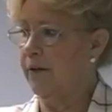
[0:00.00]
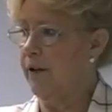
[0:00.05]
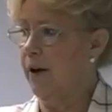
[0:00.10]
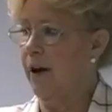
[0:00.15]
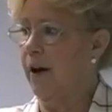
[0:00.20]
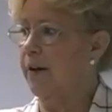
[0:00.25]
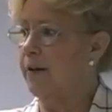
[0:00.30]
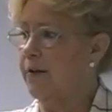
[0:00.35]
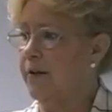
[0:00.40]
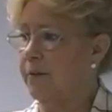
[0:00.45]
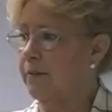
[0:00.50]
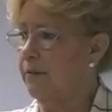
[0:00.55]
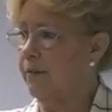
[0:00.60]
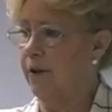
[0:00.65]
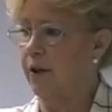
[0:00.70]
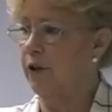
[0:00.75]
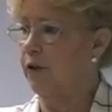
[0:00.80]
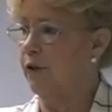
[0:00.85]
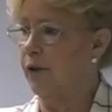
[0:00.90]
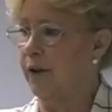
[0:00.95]
not
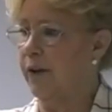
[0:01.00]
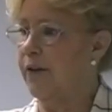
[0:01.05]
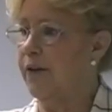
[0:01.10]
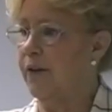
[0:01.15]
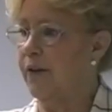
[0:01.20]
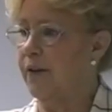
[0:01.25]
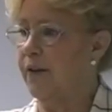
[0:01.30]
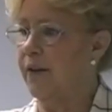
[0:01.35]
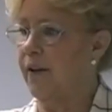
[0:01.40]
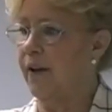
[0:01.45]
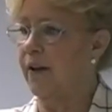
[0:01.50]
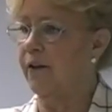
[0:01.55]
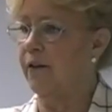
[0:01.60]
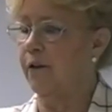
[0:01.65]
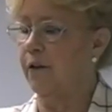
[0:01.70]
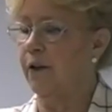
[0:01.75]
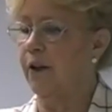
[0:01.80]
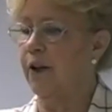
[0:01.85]
usually successful.